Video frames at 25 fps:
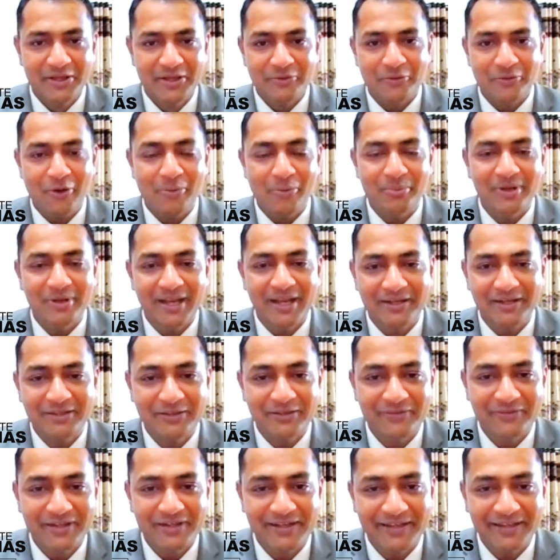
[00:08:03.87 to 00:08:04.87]
normal
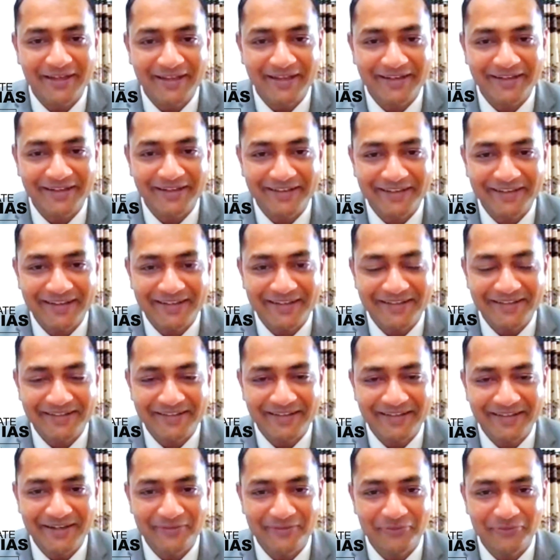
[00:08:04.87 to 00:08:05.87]
activity and get
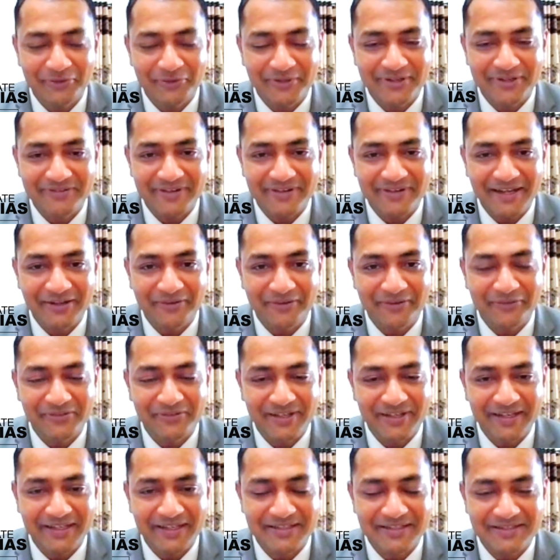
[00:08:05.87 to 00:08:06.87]
ready for the training of
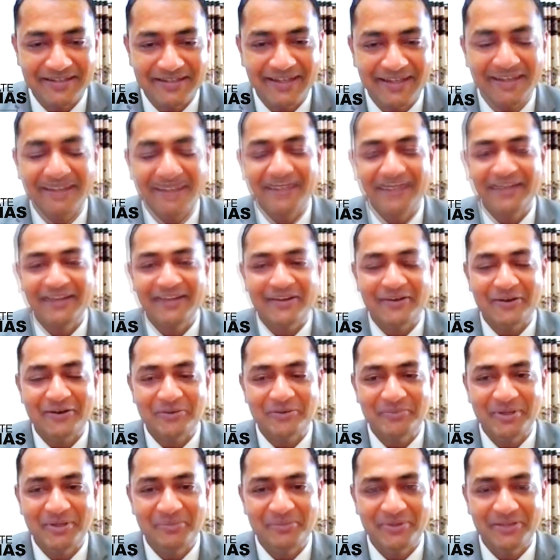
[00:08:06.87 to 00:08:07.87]
the next day,
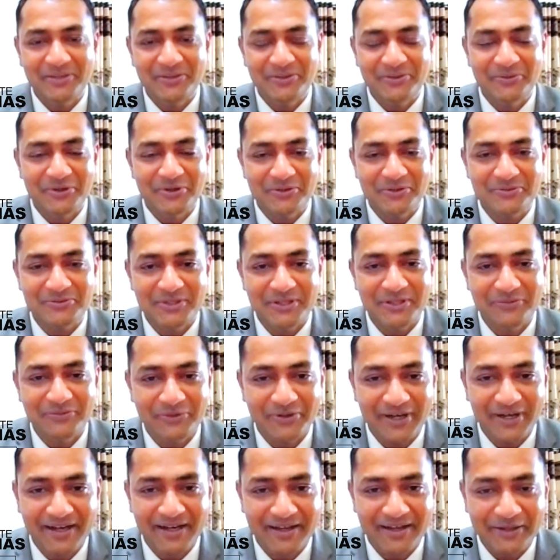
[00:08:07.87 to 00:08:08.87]
or maybe he want to sleep
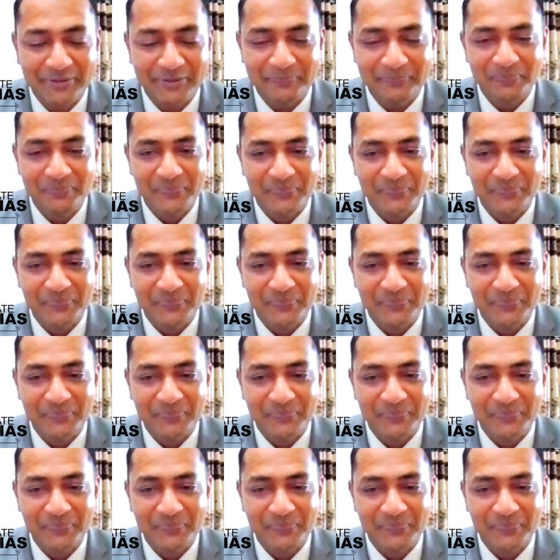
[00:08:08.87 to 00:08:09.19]
for an hour.